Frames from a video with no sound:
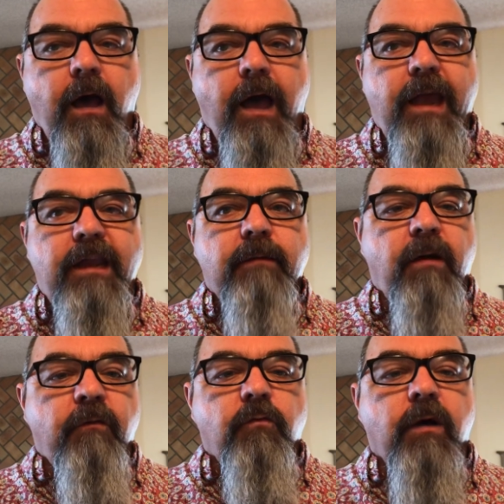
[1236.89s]
item
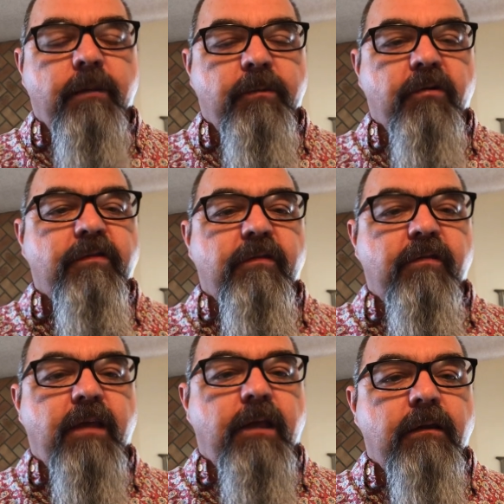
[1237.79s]
of what a person
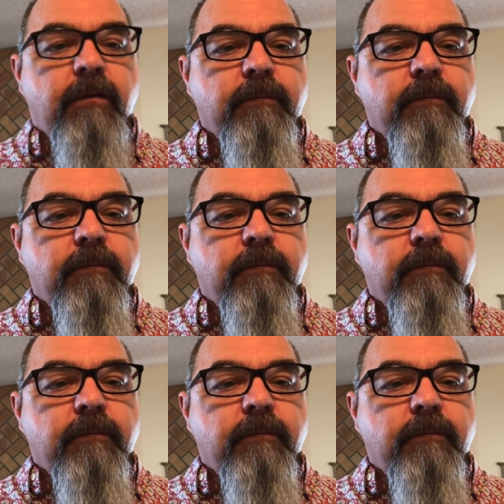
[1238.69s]
said.